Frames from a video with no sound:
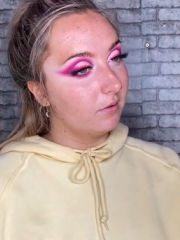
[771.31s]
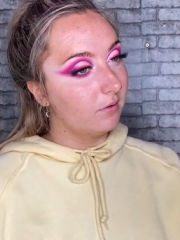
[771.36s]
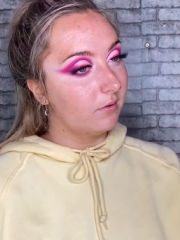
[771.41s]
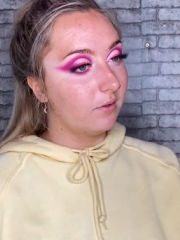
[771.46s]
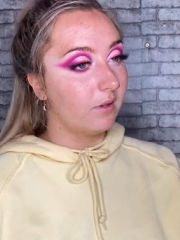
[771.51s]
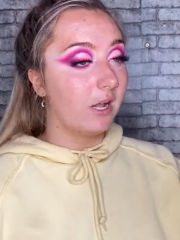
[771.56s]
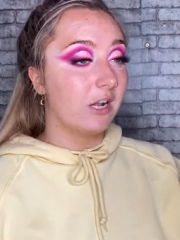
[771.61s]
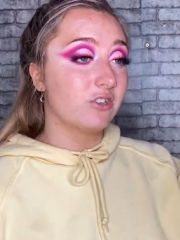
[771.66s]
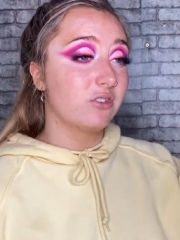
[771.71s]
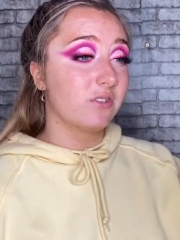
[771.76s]

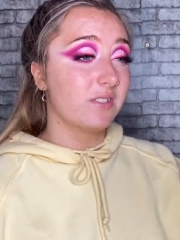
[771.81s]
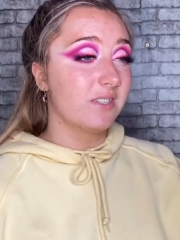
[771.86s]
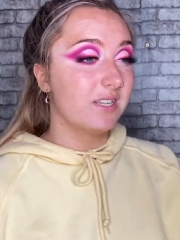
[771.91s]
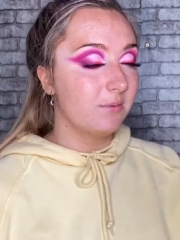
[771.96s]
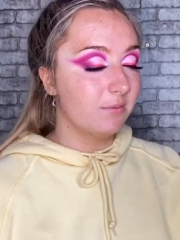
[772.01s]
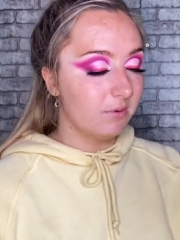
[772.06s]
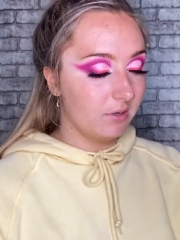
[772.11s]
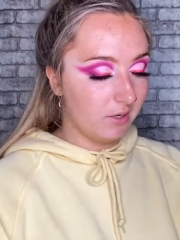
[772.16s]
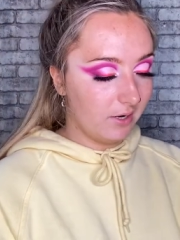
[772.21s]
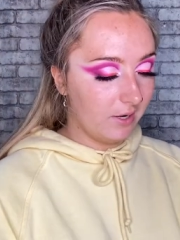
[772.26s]
So that's just
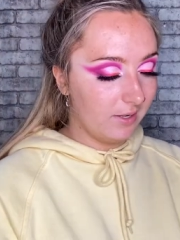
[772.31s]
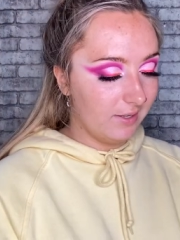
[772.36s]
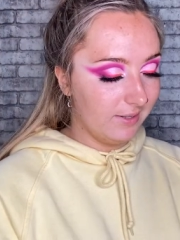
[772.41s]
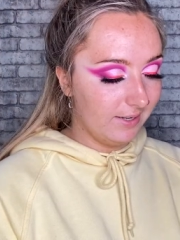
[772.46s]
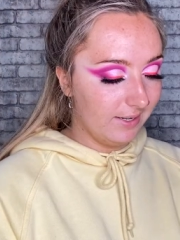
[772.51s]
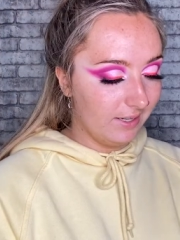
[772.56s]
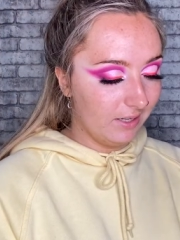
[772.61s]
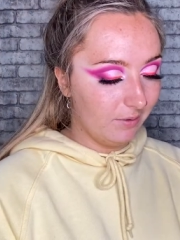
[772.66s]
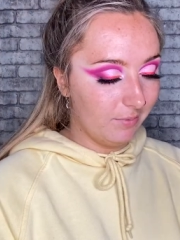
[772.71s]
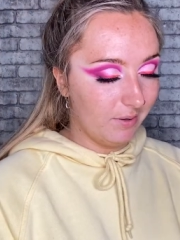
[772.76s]
deepened it a
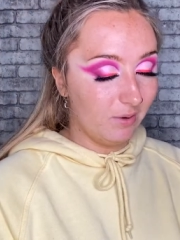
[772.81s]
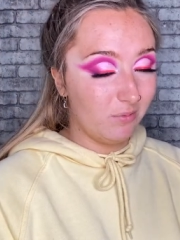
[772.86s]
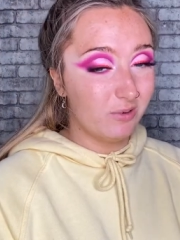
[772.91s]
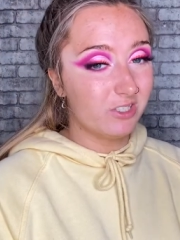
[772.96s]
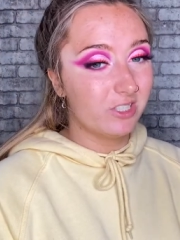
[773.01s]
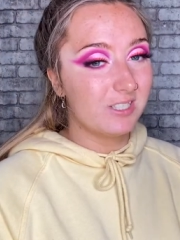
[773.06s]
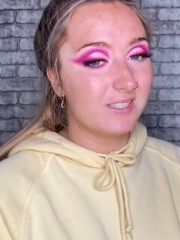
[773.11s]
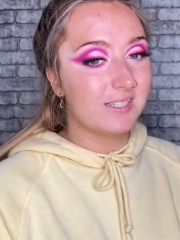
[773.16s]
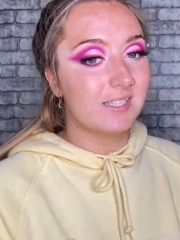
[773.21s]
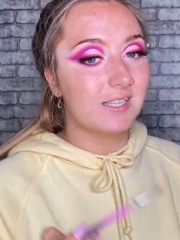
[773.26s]
little bit, which
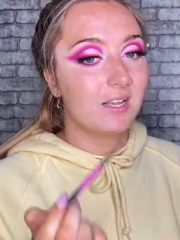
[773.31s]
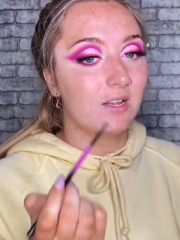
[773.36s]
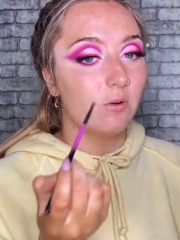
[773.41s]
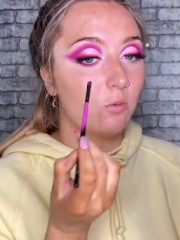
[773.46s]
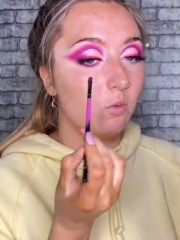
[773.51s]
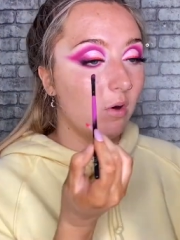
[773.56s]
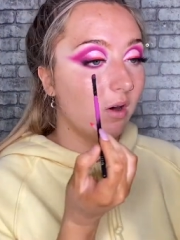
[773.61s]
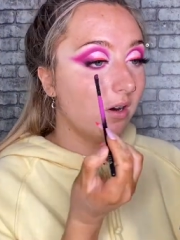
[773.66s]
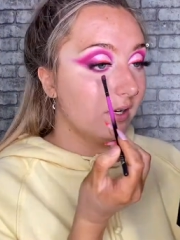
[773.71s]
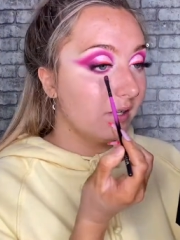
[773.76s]
is
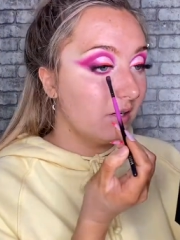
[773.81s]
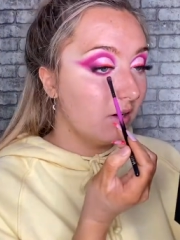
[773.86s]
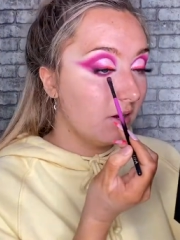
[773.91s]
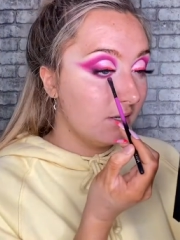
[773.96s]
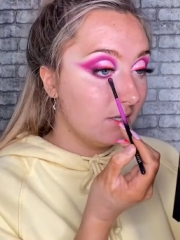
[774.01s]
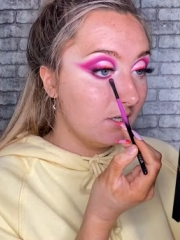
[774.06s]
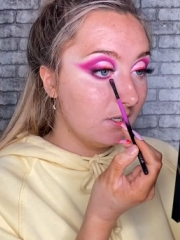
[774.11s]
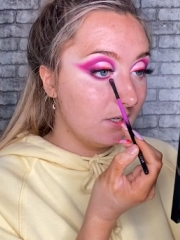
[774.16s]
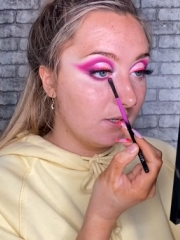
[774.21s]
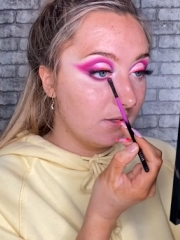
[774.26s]
what I
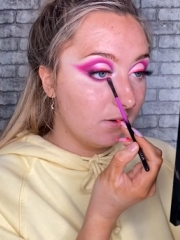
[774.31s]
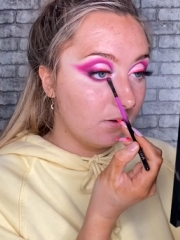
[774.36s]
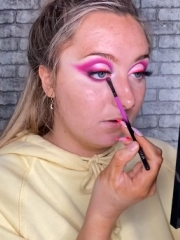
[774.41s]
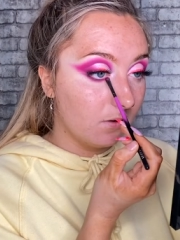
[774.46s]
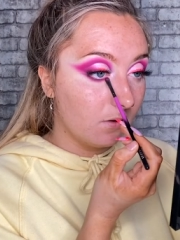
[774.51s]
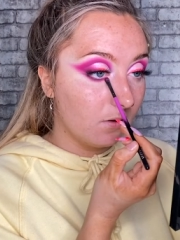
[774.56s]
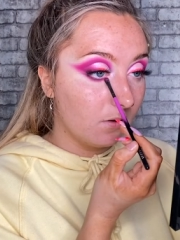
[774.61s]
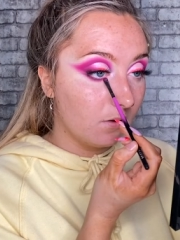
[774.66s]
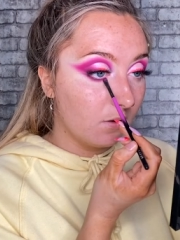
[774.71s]
kind of needed.